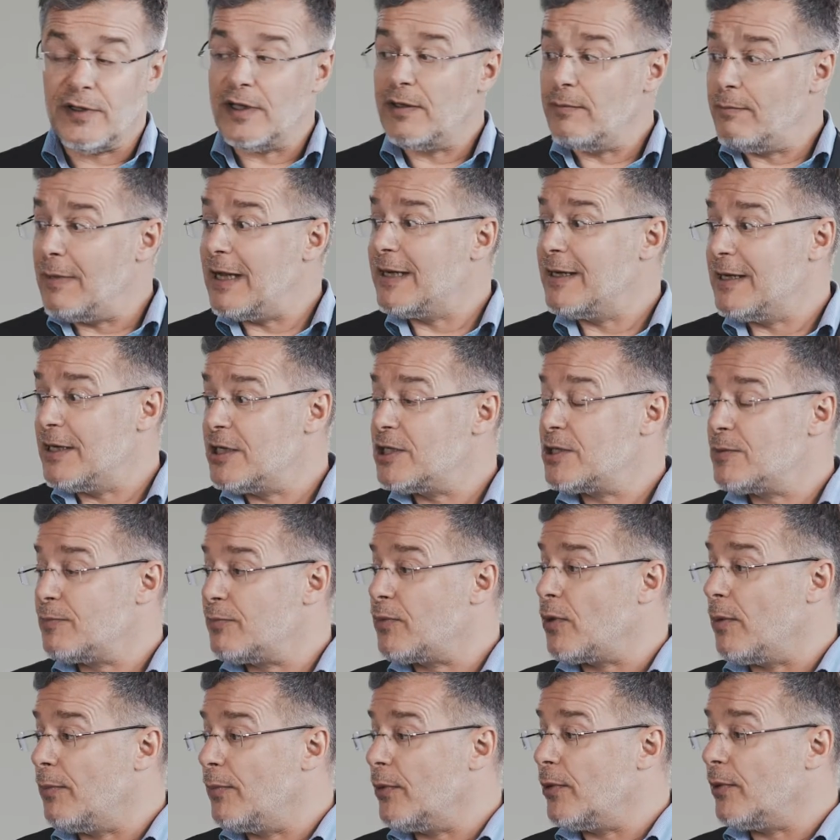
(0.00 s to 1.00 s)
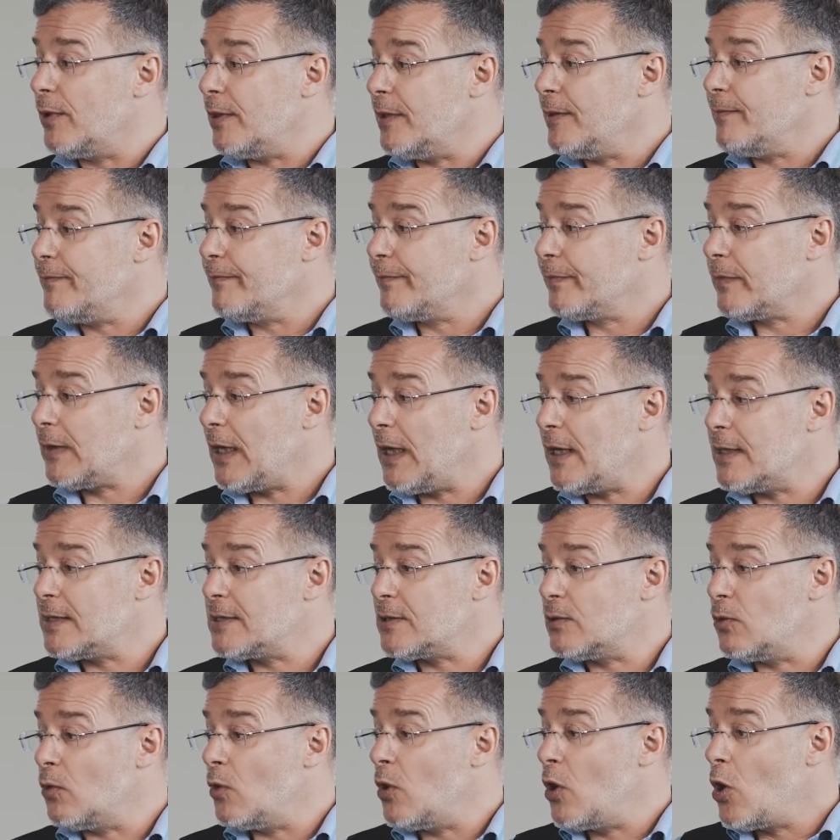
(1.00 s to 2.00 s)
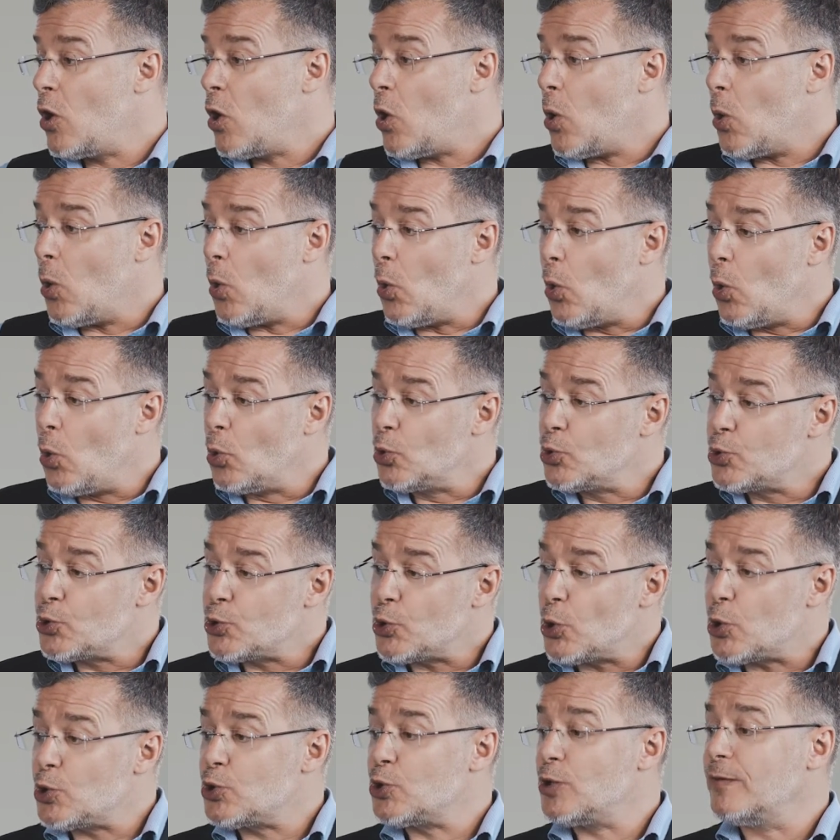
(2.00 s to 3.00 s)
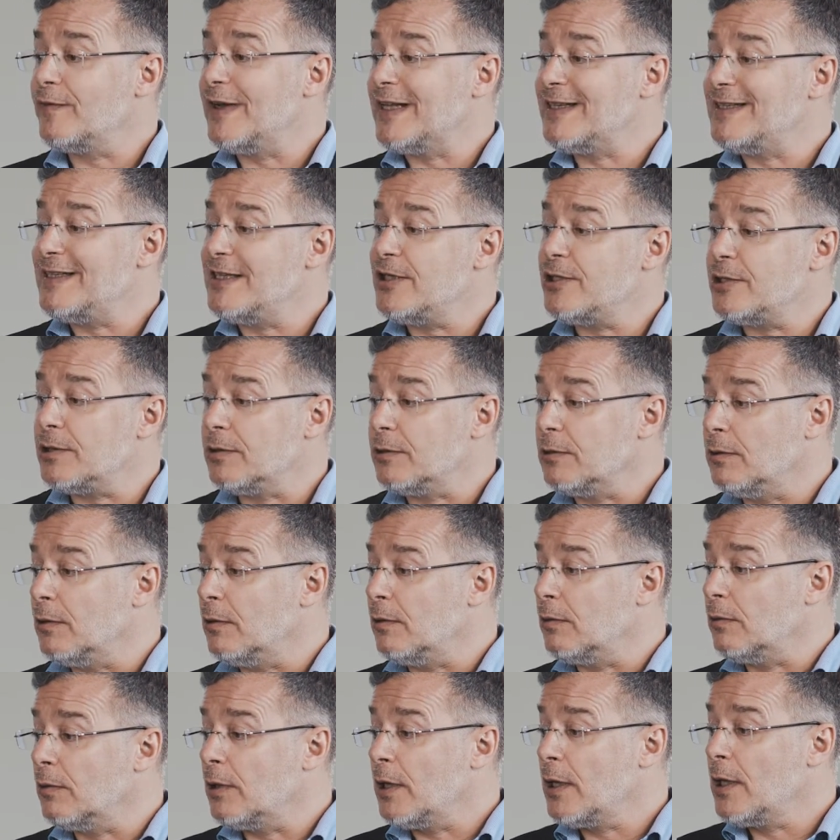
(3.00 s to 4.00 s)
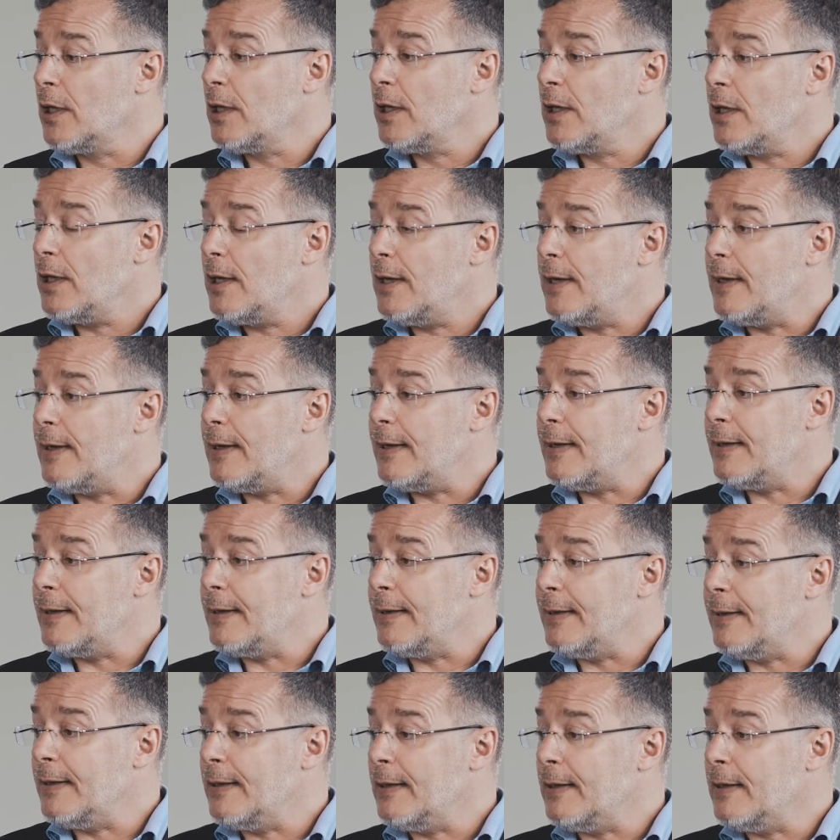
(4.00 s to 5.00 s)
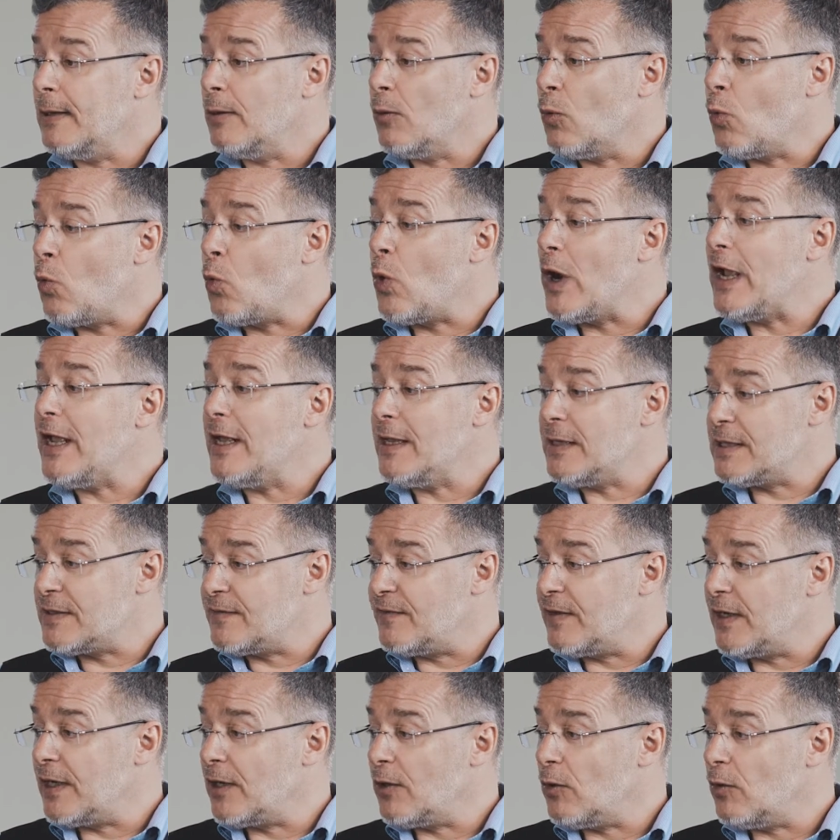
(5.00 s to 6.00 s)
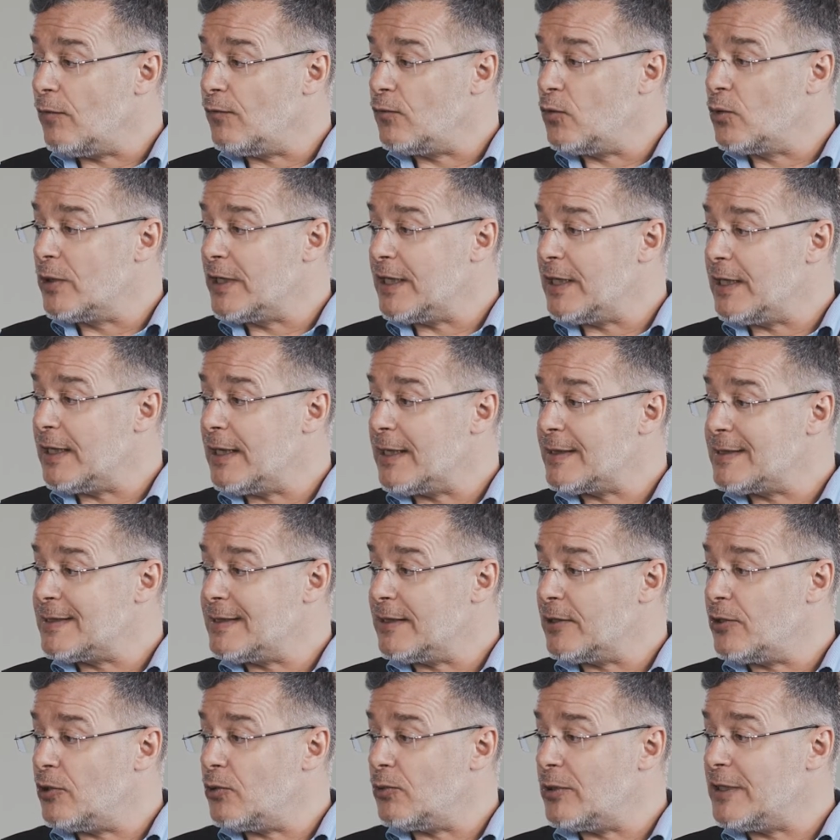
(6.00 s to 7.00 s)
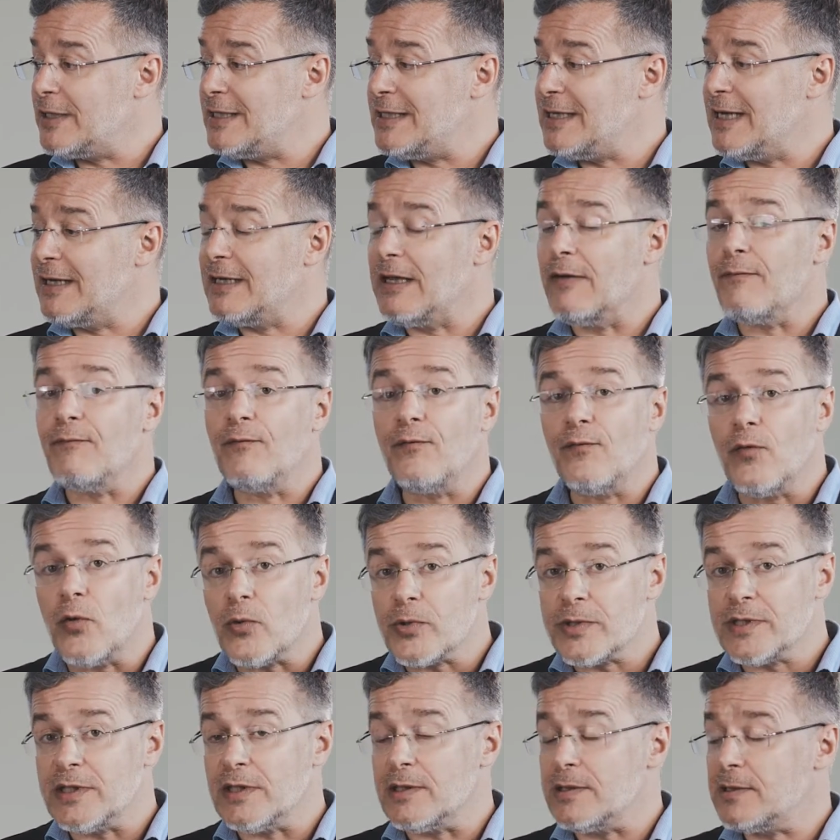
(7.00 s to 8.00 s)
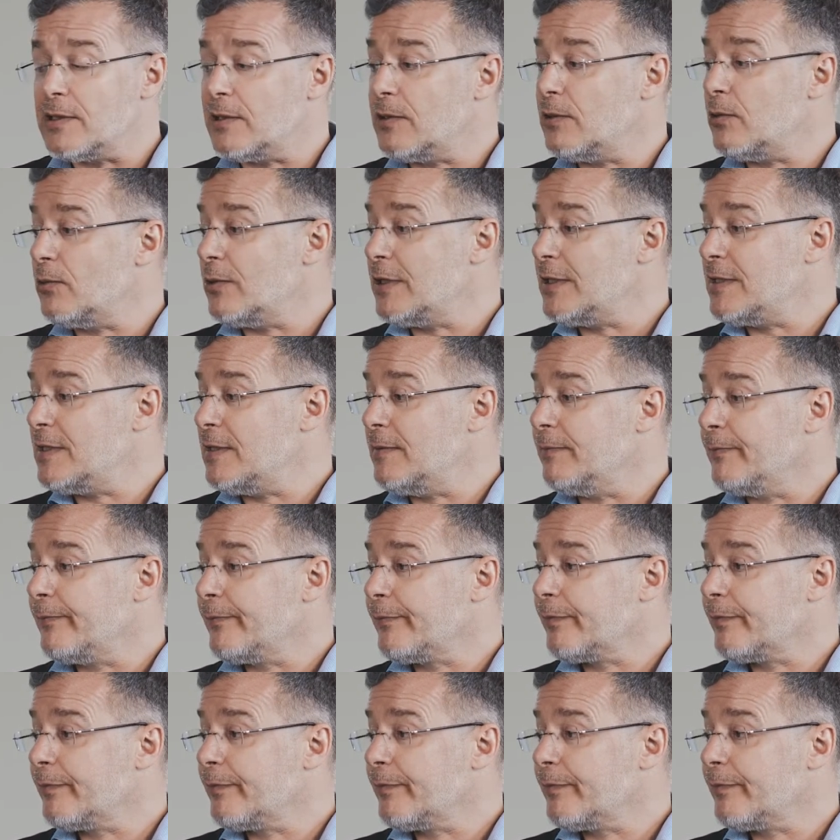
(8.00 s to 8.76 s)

and managed properly. And so all sorts of additional ways there of looking at security and enforcing security.